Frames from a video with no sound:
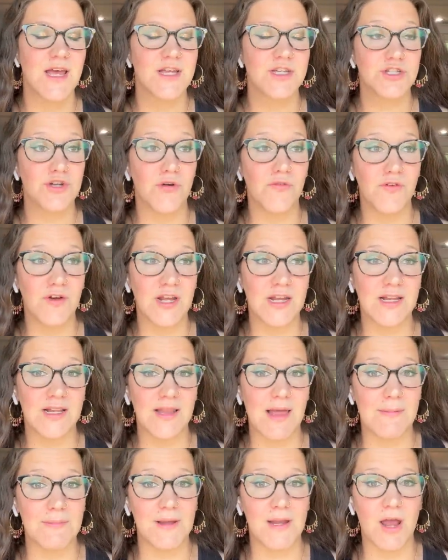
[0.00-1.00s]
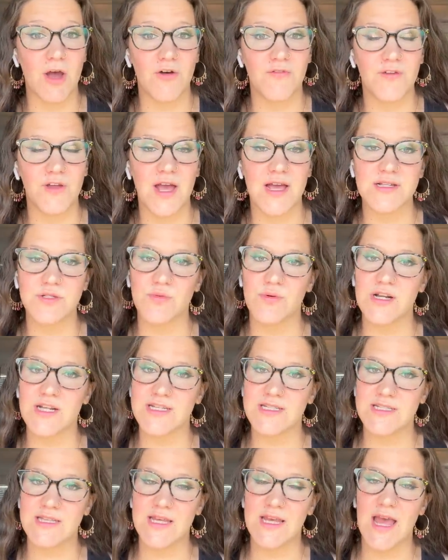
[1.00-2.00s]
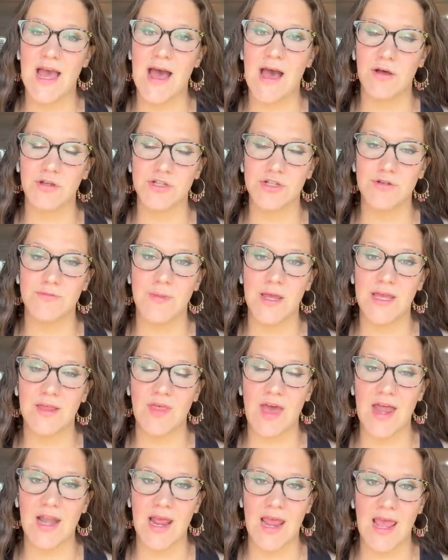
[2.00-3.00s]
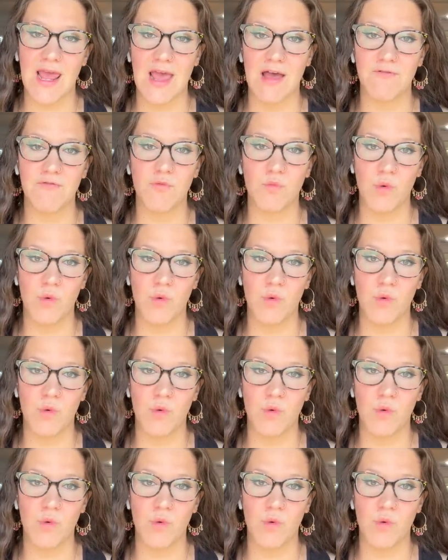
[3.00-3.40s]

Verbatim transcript: Don't forget to let me know if you guys want to see how to make that half